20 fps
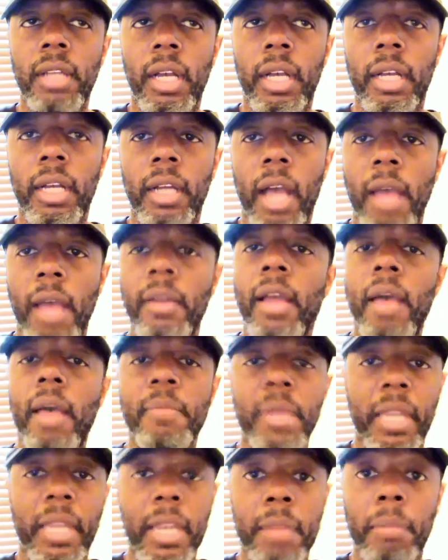uh, I,
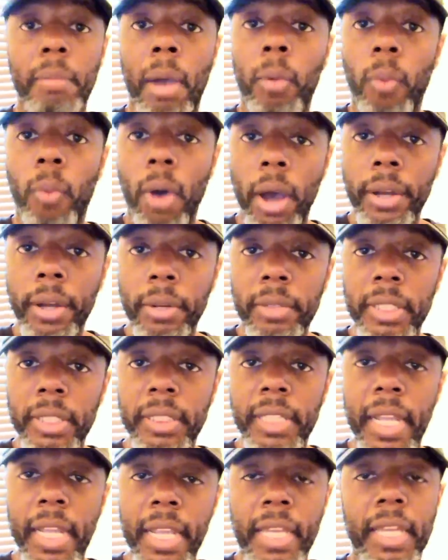have been getting my water
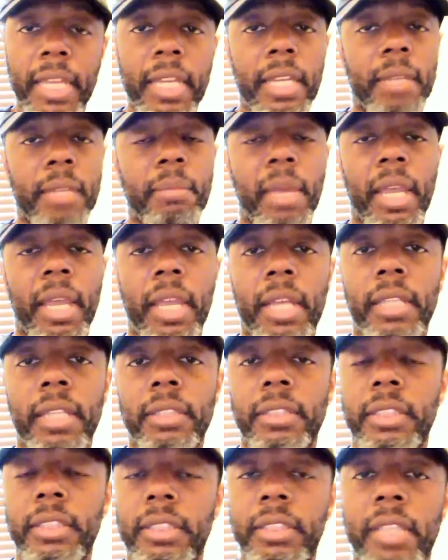intake in,
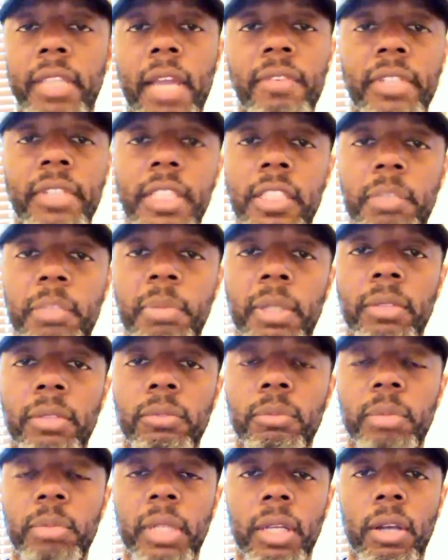man. Just everything's
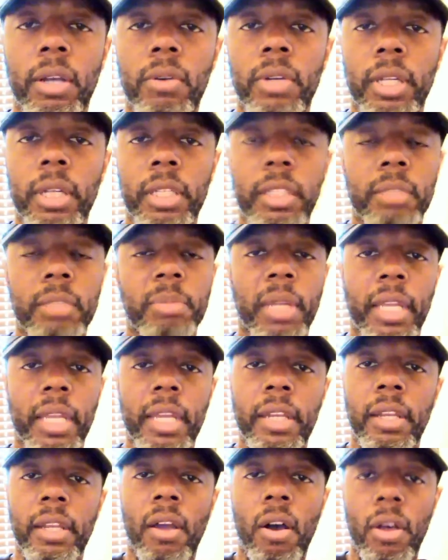been been going good. Been
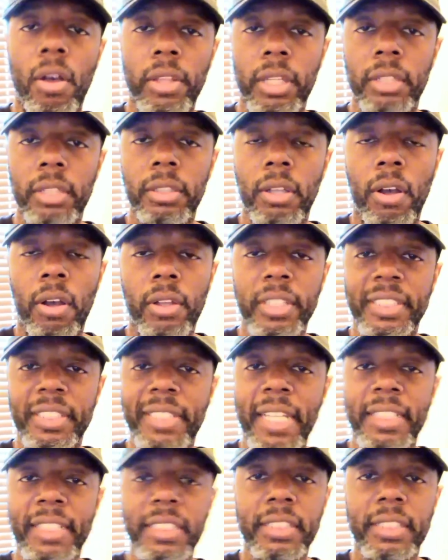getting all the all the
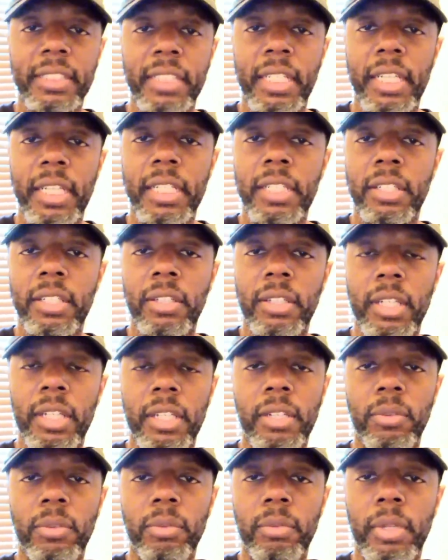sessions in in the
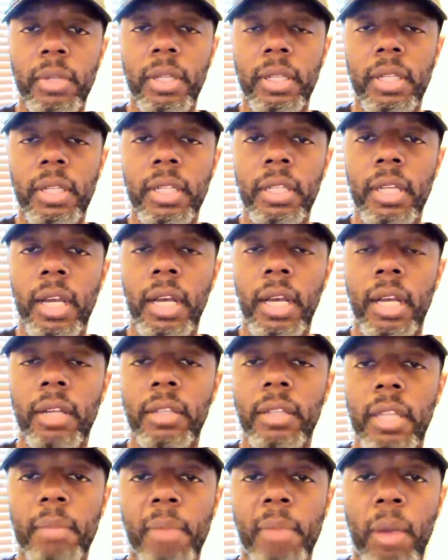in the in the
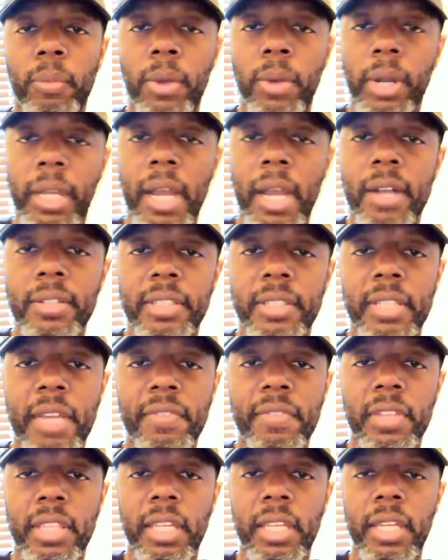uh, in my workouts and
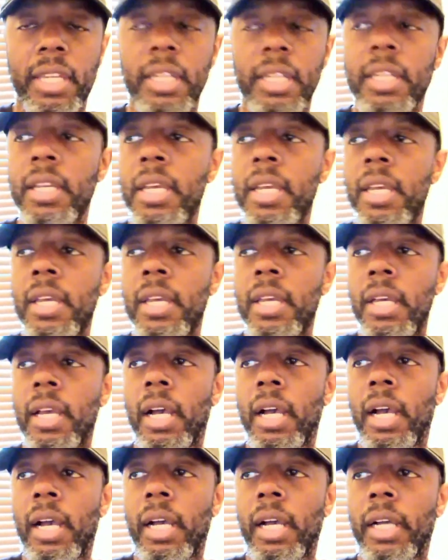everything.
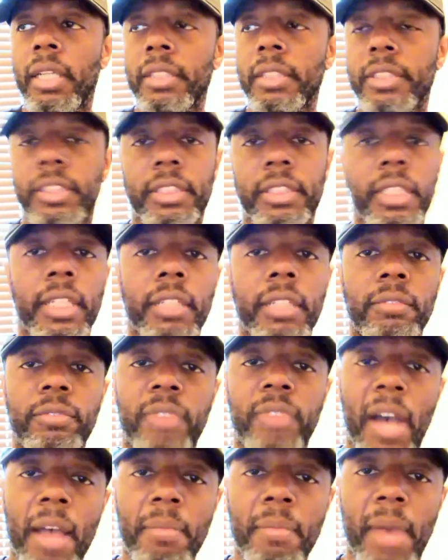Uh, just did
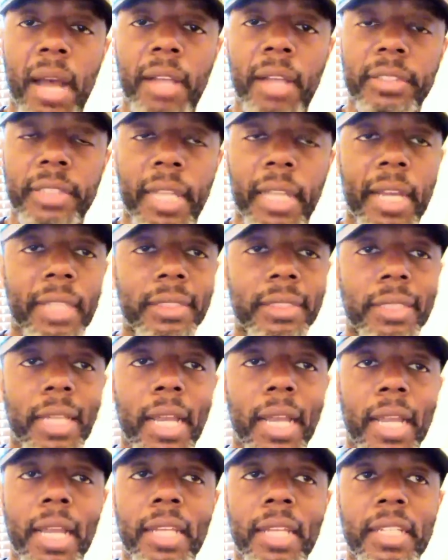five miles last
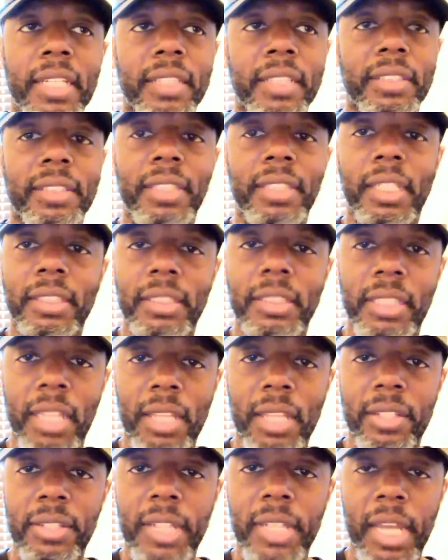night. I did six
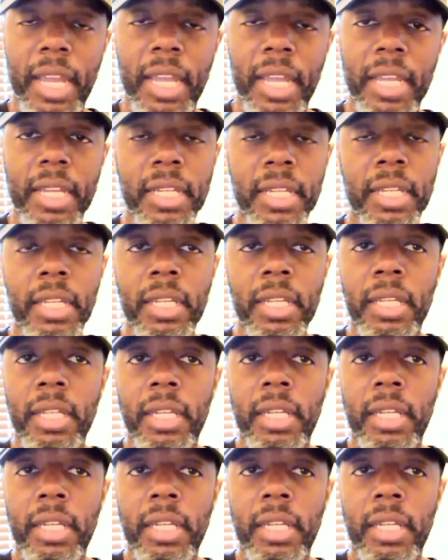the other day.